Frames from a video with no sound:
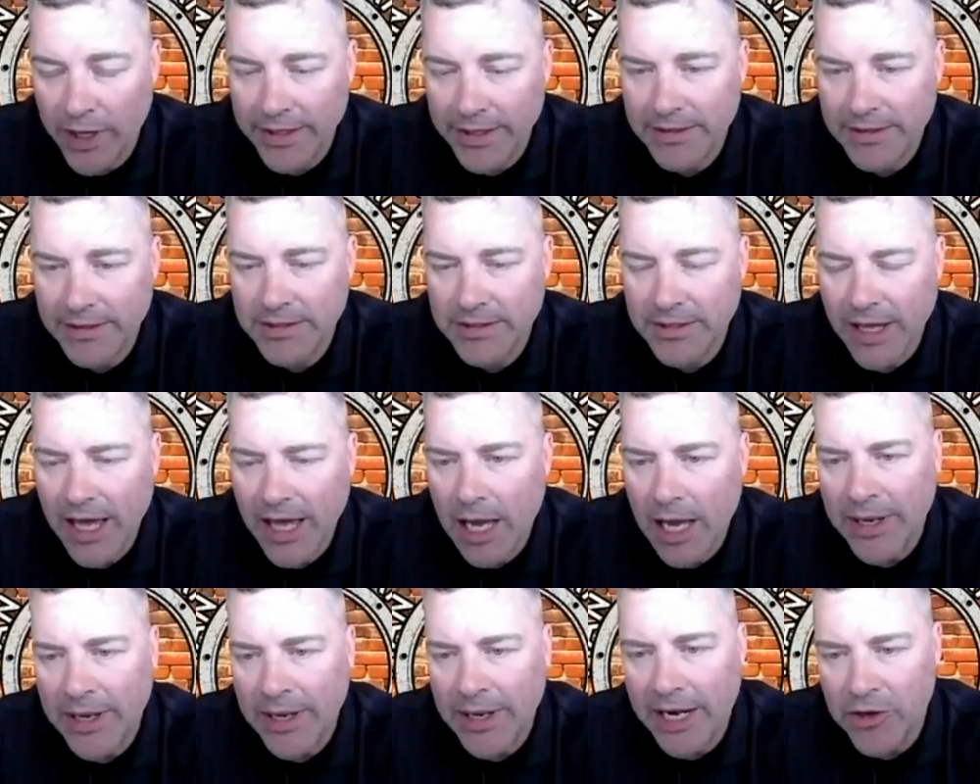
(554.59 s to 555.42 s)
I
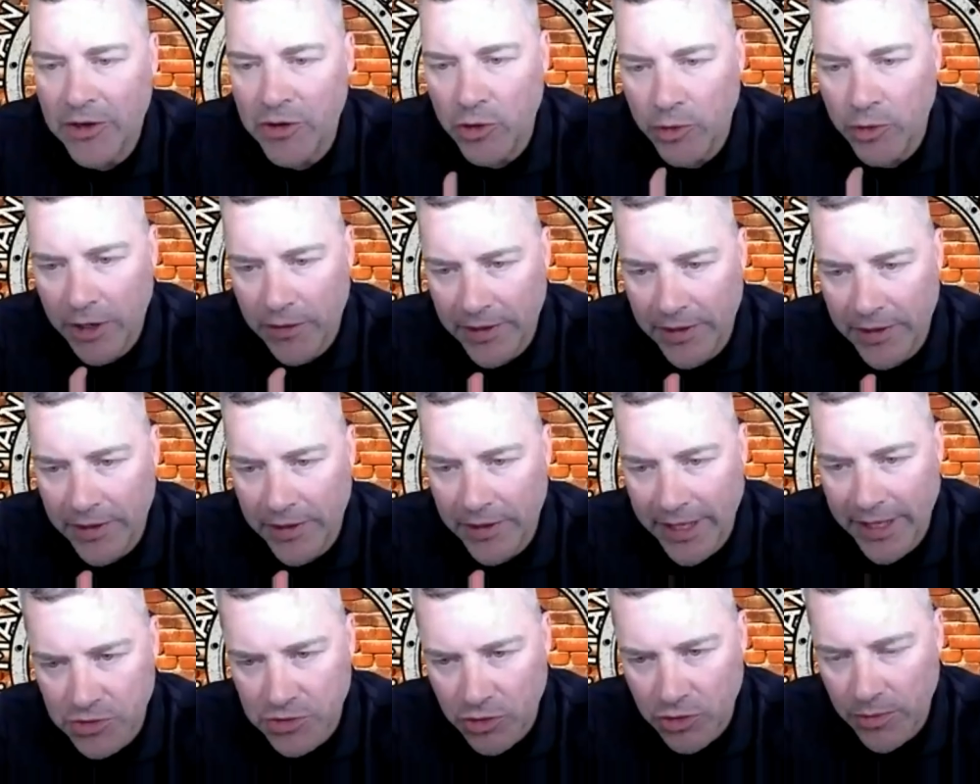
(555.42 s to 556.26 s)
mean, I knew we
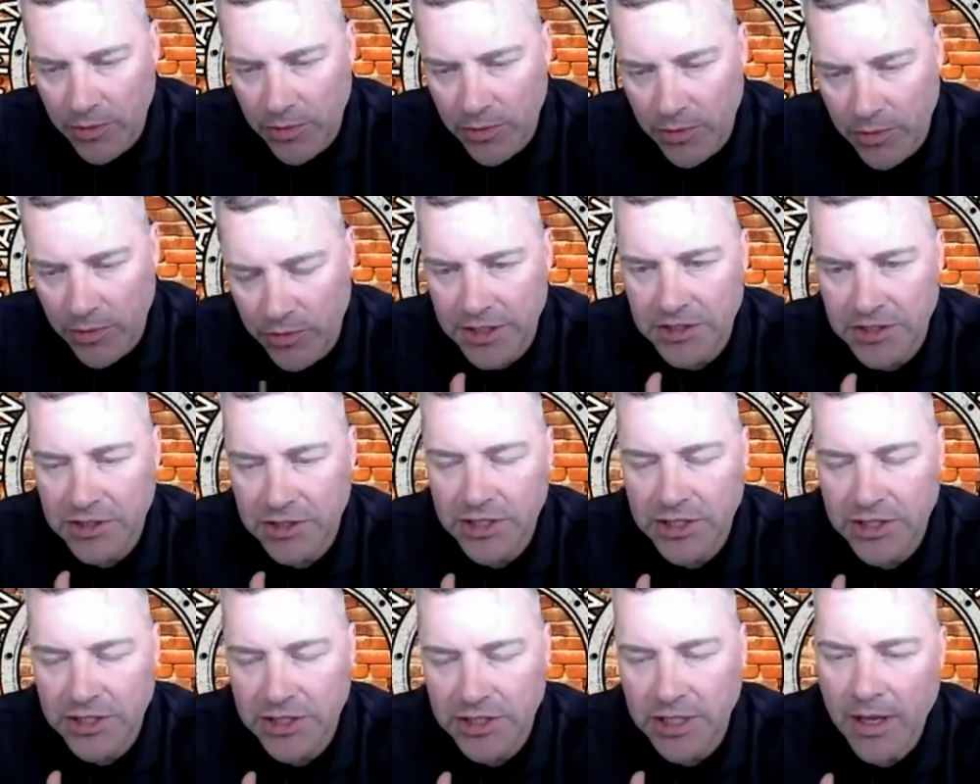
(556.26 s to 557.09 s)
already had a strong
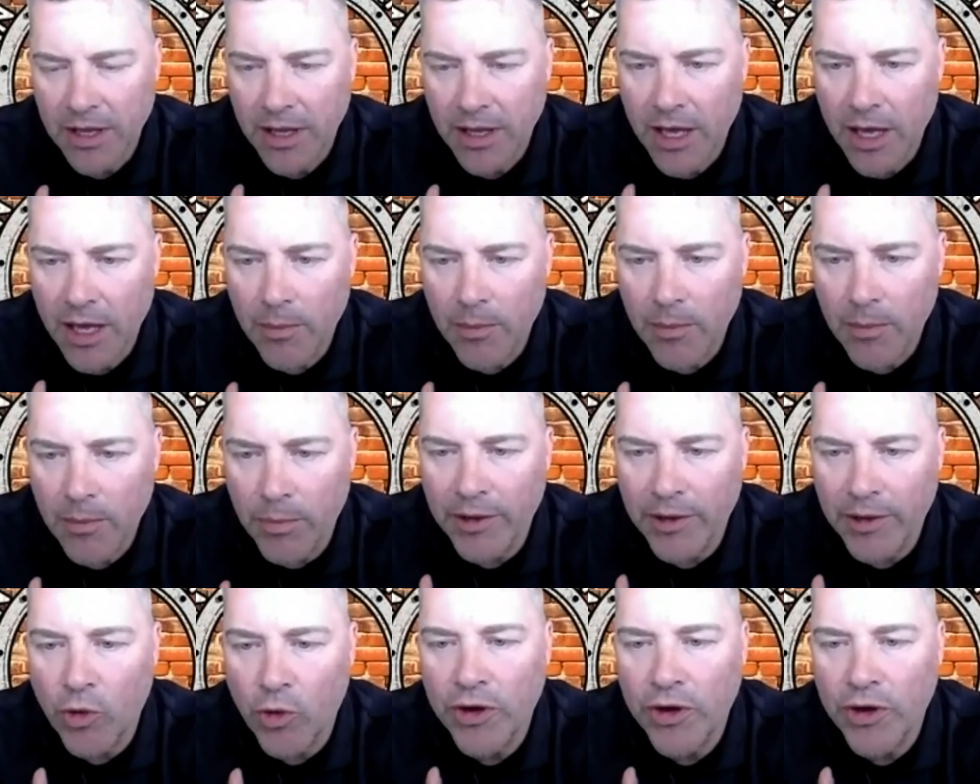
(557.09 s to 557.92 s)
relationship,
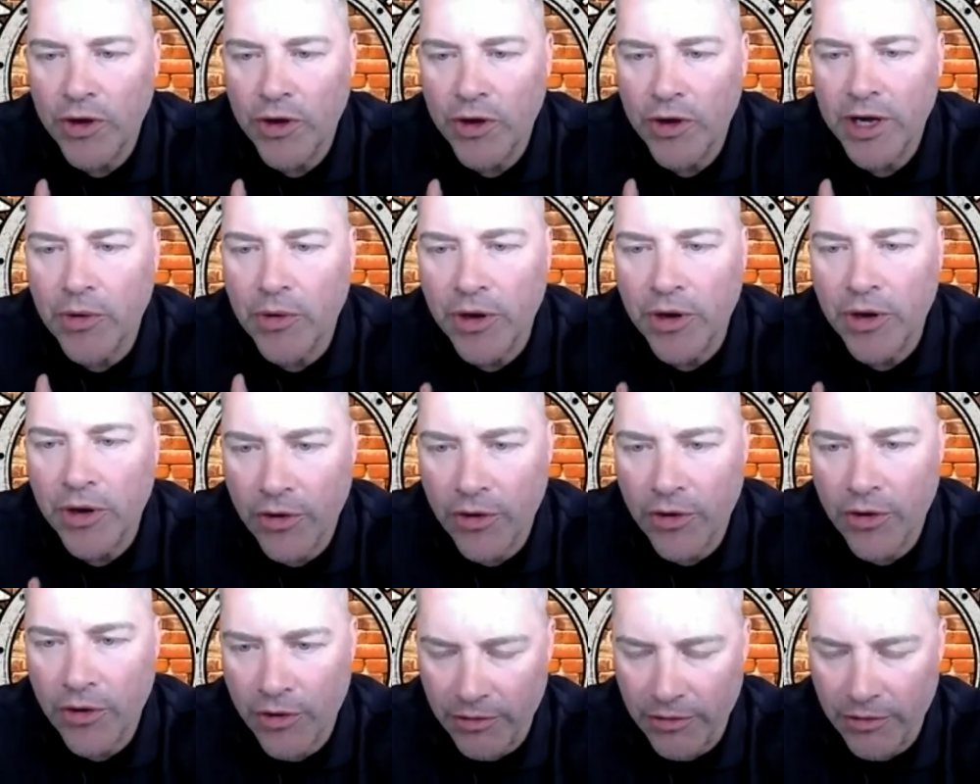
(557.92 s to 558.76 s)
but I worried
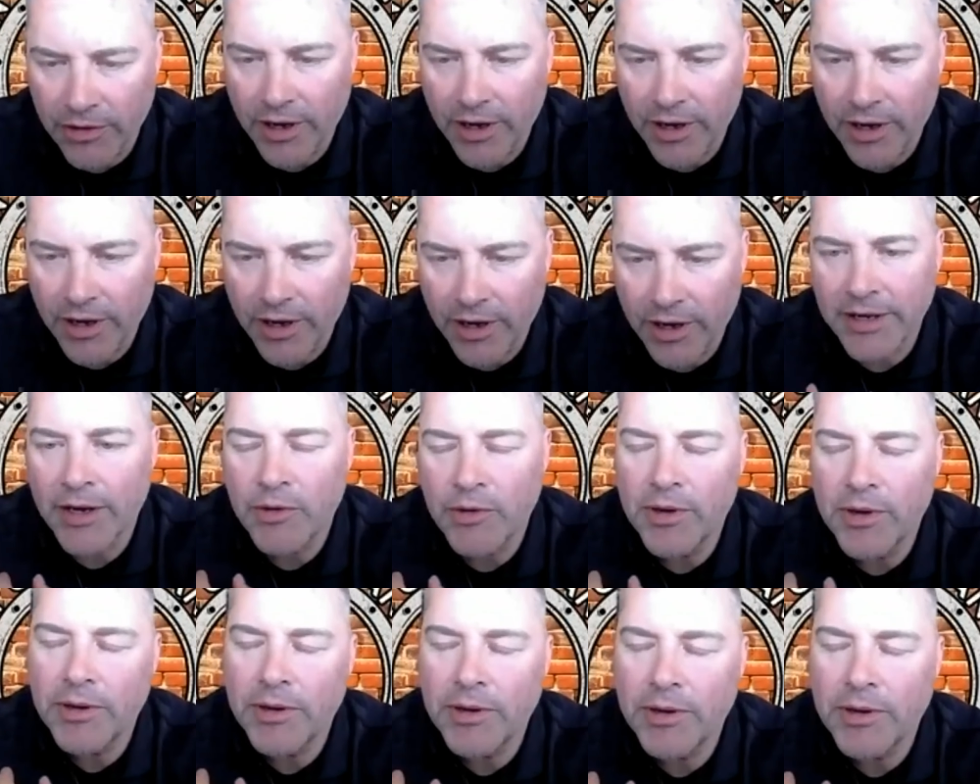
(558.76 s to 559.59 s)
about her.
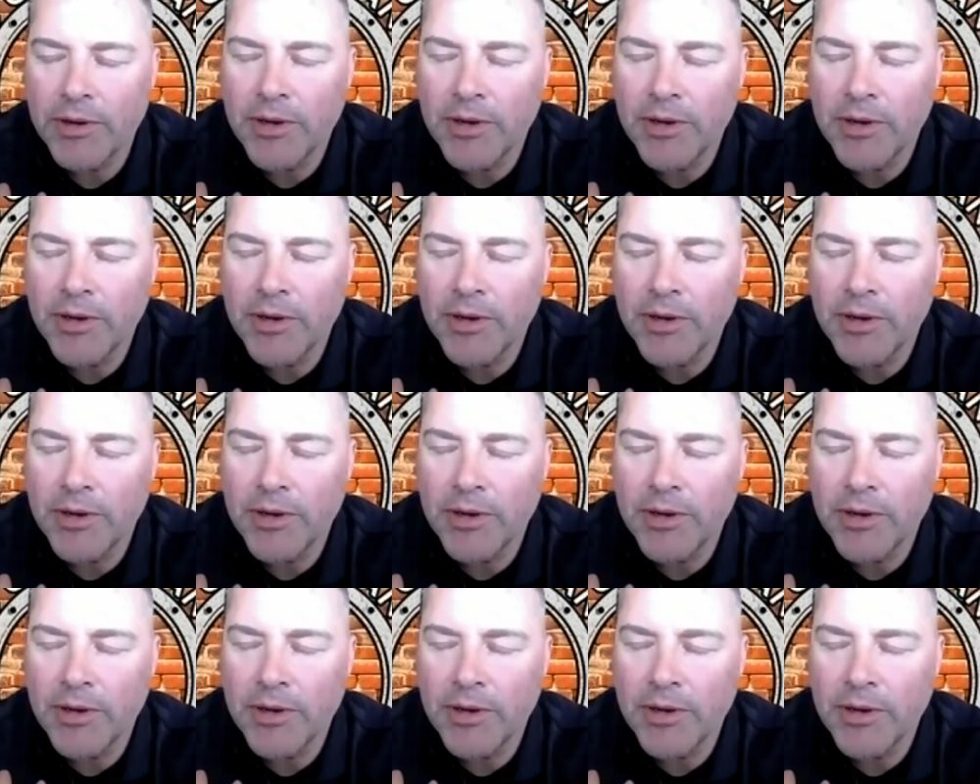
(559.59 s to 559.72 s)
I